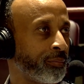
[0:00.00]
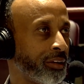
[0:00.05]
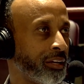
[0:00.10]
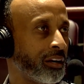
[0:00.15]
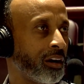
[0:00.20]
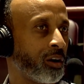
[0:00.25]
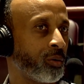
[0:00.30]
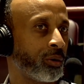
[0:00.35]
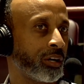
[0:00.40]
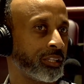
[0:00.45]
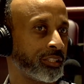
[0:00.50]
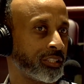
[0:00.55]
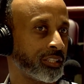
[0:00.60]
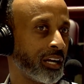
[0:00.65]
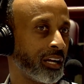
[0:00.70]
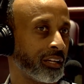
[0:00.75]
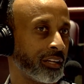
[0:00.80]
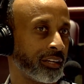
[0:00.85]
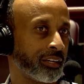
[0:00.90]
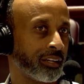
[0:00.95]
me always
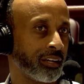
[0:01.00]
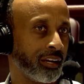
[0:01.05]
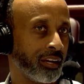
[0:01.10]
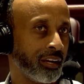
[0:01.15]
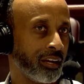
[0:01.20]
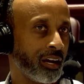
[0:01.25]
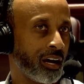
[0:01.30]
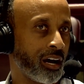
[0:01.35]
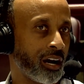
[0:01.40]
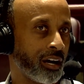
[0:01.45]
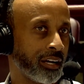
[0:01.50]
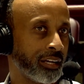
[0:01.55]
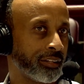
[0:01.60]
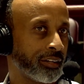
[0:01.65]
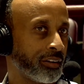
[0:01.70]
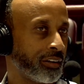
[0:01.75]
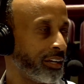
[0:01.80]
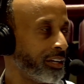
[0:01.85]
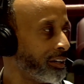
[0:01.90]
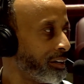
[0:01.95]
yelling in
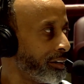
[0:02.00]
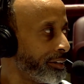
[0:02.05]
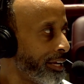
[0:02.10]
their ear.